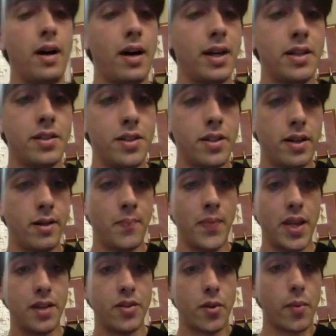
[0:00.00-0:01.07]
in
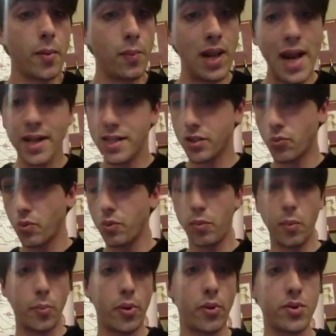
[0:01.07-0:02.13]
the replay that we
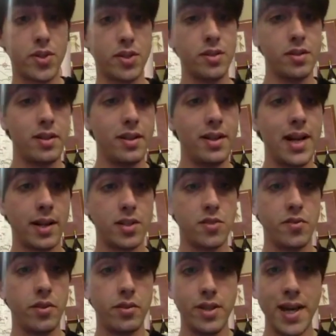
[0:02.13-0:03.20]
will post in the next
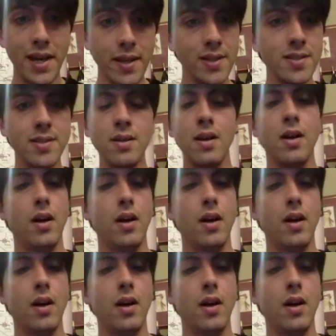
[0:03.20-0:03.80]
few days